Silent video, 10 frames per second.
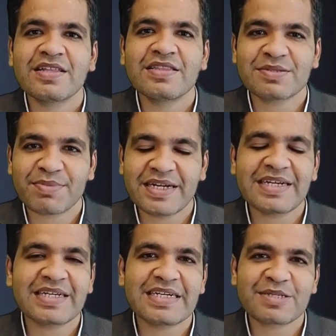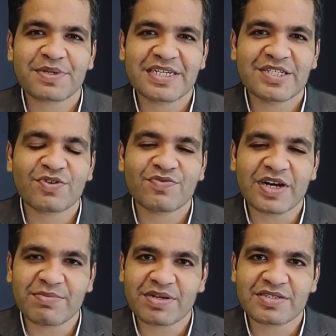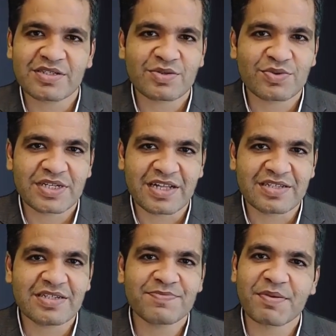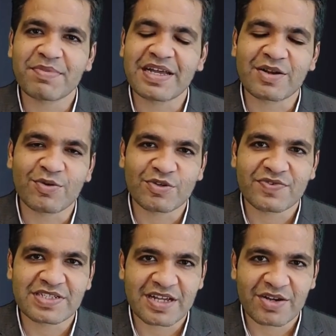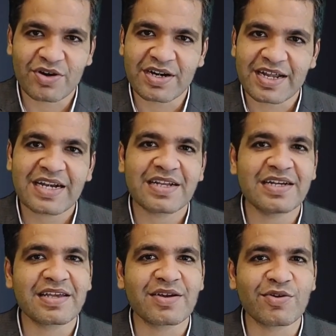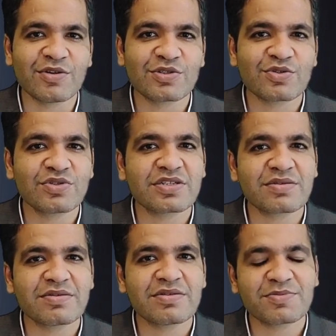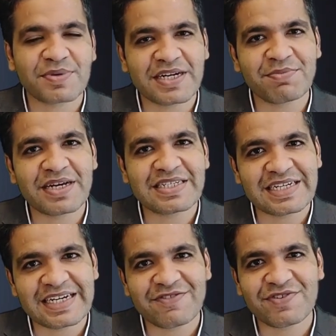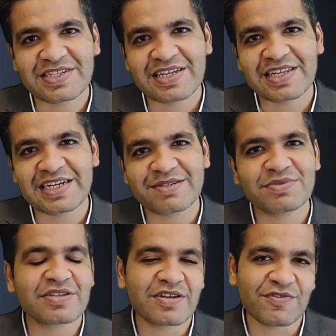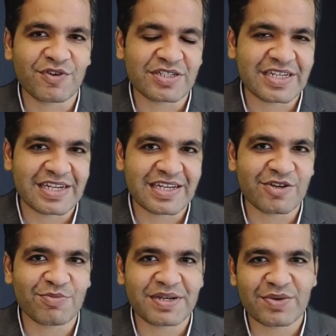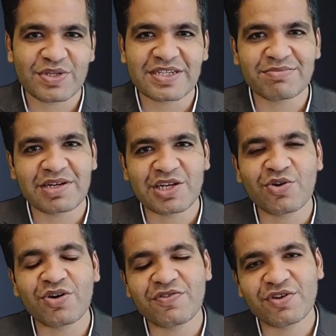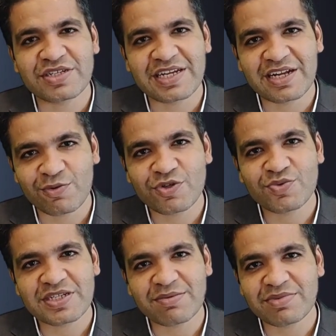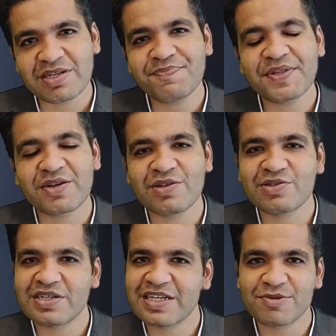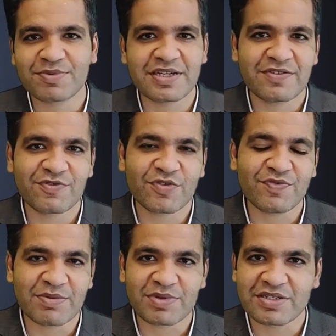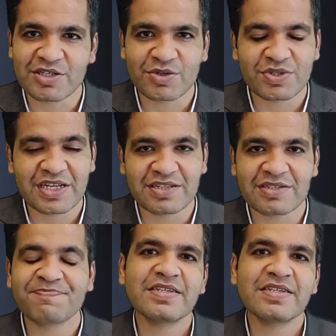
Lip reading: This mite, it spreads from one person to the other by close physical contact. It can also spread by shared physical items. If you're sharing your bed with somebody or if you're sharing clothes with somebody, then also it can spread from one person to the other.